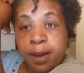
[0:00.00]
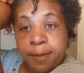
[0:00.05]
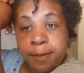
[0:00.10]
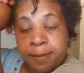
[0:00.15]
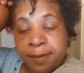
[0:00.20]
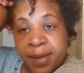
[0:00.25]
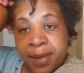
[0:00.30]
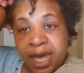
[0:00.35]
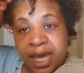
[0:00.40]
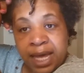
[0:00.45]

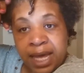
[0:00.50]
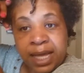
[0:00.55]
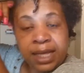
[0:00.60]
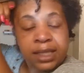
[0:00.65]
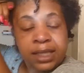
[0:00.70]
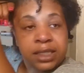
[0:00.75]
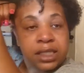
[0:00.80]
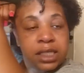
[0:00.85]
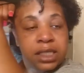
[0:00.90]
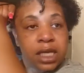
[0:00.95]

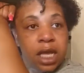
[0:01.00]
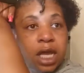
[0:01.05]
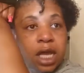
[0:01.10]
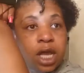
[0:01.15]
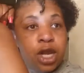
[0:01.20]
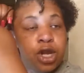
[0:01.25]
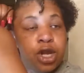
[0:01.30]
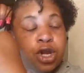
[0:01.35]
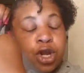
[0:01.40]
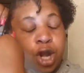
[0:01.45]
means
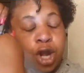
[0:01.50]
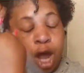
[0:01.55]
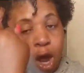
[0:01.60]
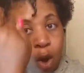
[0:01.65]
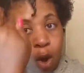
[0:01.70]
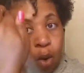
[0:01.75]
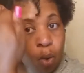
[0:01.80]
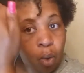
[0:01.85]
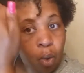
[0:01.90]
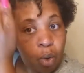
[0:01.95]

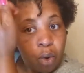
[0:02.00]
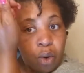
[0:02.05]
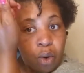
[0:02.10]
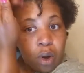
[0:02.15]
no.